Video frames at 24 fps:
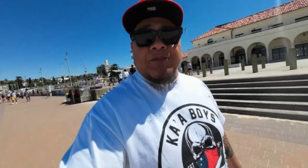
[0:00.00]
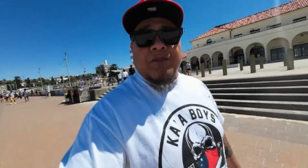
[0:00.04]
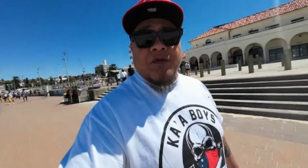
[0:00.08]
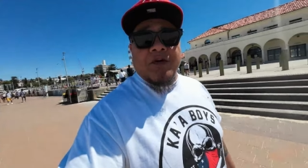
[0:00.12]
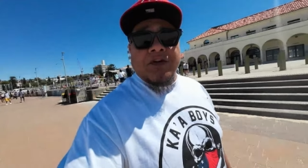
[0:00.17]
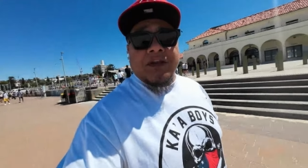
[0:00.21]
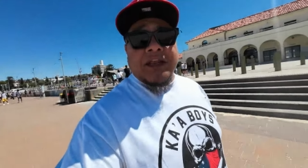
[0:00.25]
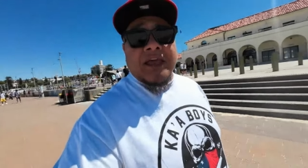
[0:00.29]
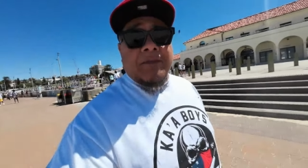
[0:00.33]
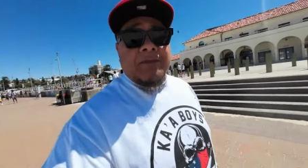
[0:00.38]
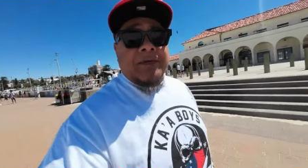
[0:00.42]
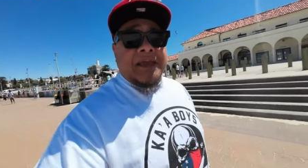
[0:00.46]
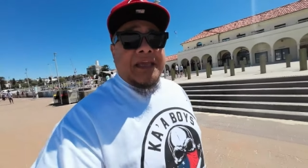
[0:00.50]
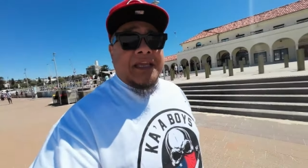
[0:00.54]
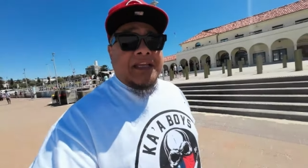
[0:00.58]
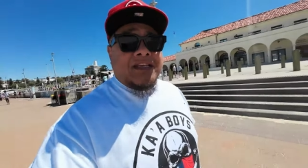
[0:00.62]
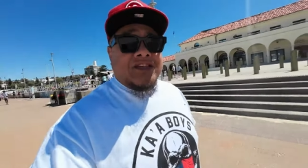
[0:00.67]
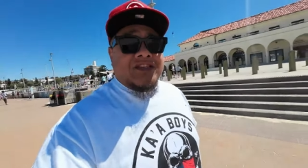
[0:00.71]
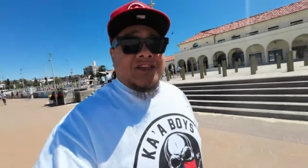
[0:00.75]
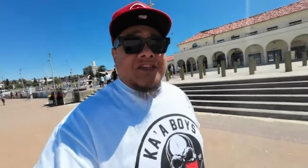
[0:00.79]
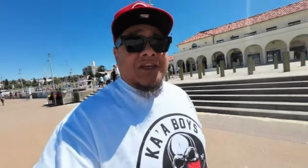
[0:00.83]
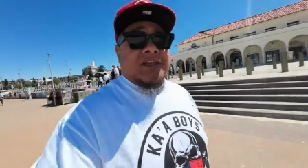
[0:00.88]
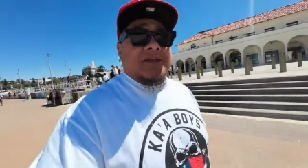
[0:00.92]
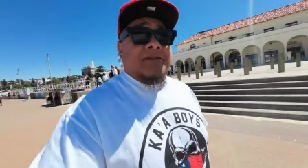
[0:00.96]
Bondi
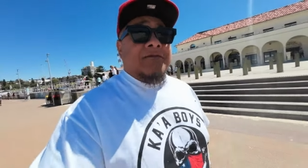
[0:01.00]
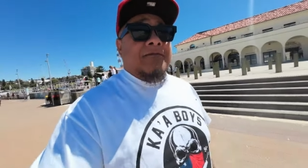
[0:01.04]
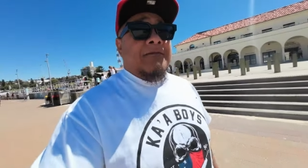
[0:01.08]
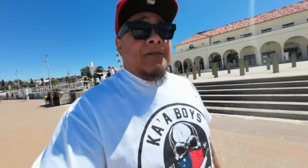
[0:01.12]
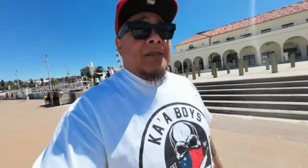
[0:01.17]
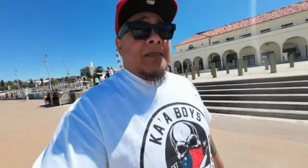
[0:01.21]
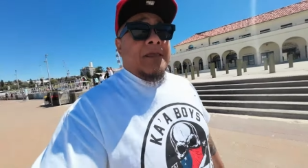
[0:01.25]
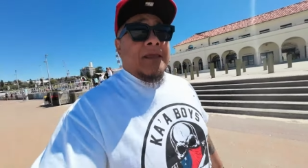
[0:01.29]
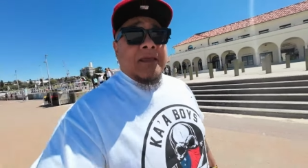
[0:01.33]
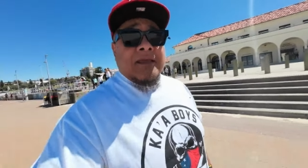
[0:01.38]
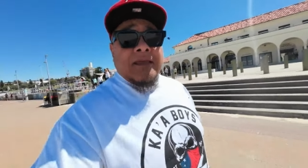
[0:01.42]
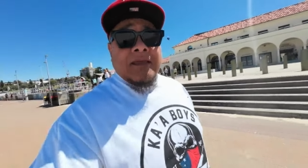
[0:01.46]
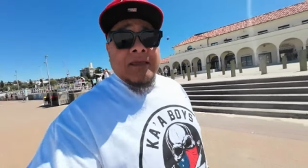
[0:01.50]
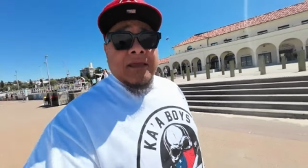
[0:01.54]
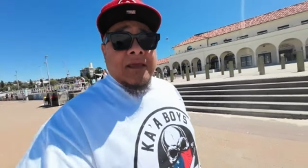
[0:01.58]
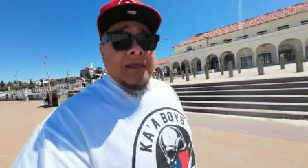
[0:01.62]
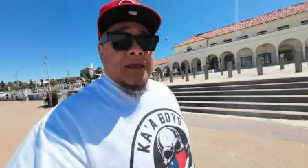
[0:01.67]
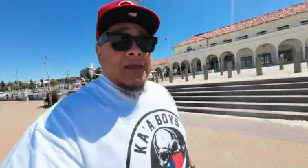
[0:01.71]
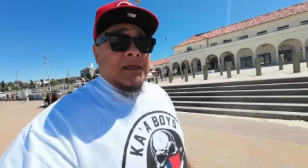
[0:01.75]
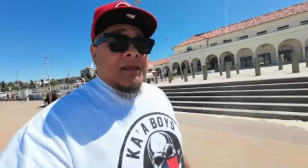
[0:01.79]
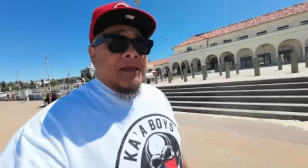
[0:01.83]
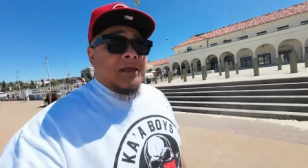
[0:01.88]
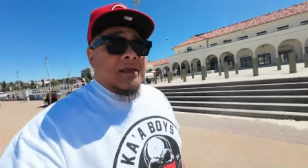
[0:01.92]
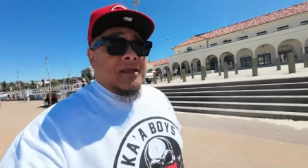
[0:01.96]
Beach.
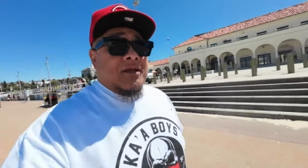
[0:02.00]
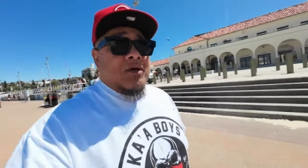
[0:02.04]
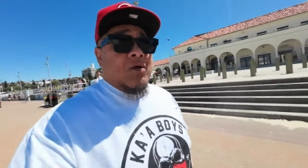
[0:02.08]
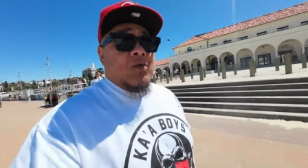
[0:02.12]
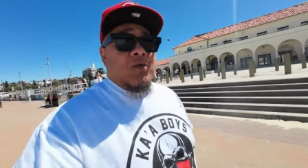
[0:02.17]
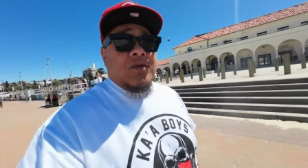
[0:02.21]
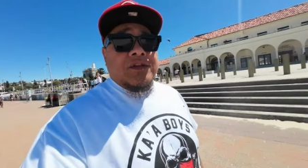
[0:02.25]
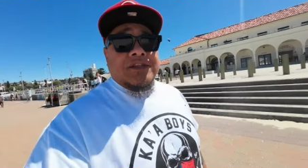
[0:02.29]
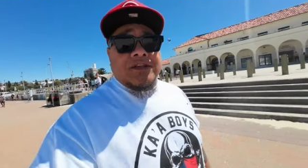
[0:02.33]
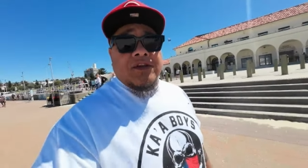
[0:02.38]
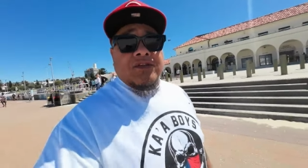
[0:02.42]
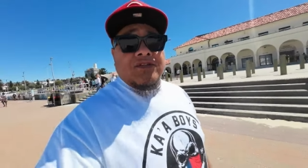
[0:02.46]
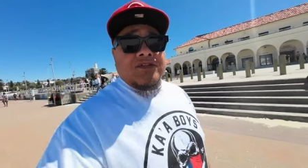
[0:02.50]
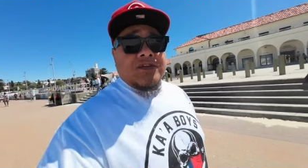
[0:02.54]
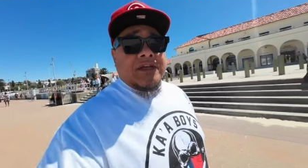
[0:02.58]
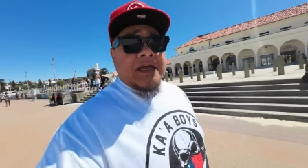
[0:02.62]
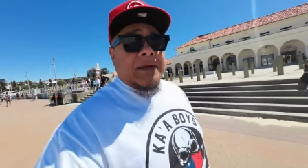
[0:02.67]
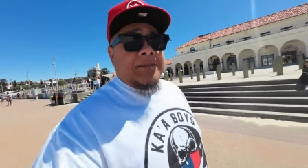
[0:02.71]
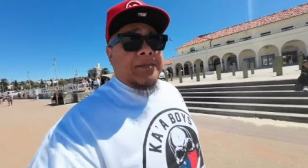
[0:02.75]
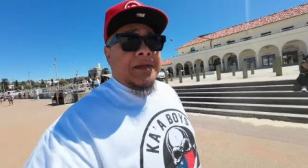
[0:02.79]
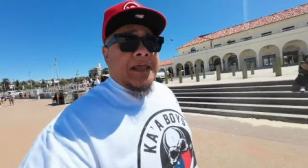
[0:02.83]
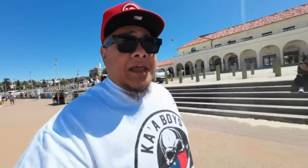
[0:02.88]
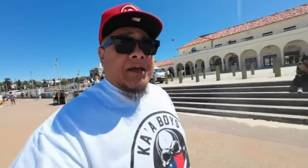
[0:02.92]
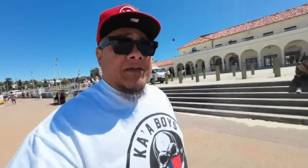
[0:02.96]
All is good to
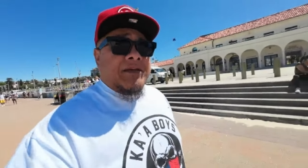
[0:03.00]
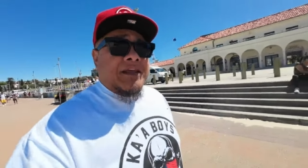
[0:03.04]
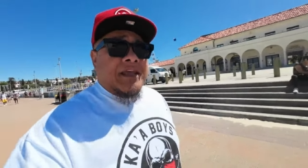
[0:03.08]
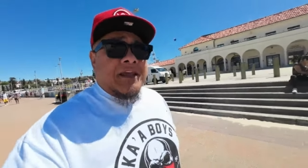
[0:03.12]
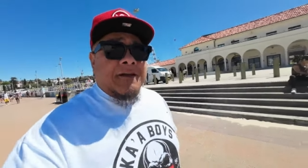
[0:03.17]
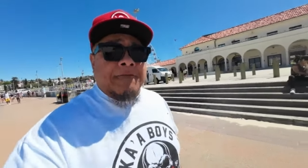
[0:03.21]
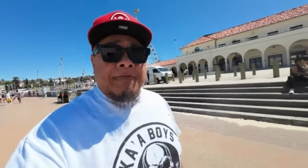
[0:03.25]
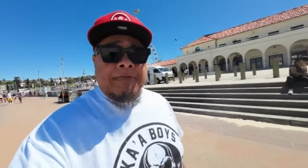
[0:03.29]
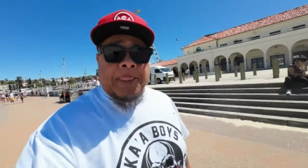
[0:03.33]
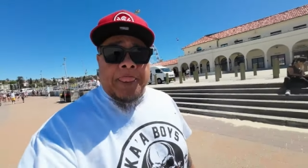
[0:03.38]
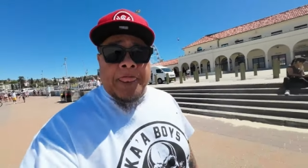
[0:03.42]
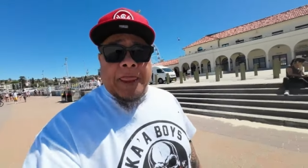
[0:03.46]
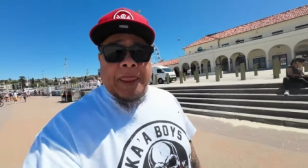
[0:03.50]
come down here.